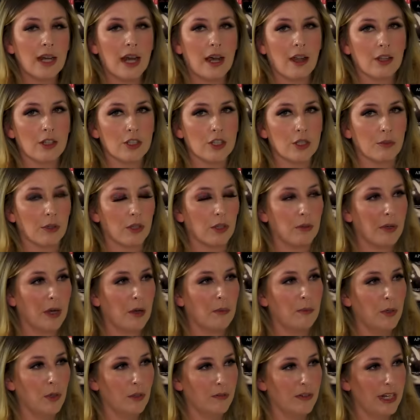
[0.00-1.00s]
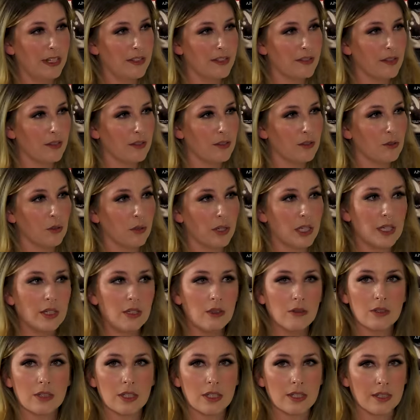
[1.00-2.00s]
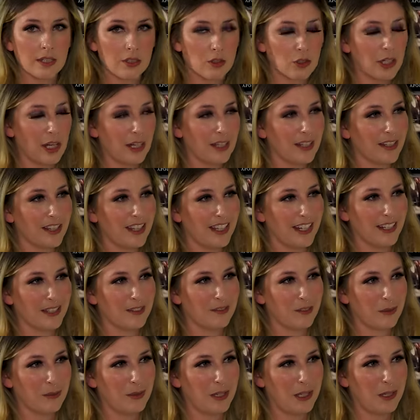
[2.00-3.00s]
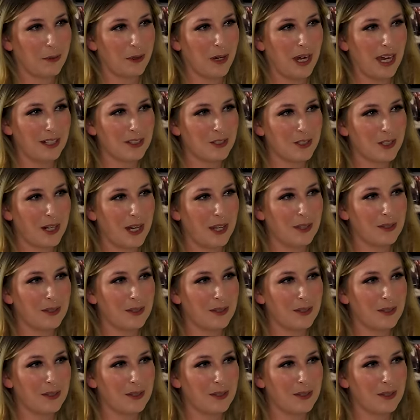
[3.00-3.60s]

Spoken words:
knowledgeable about movies. So he used to suggest things for me to watch.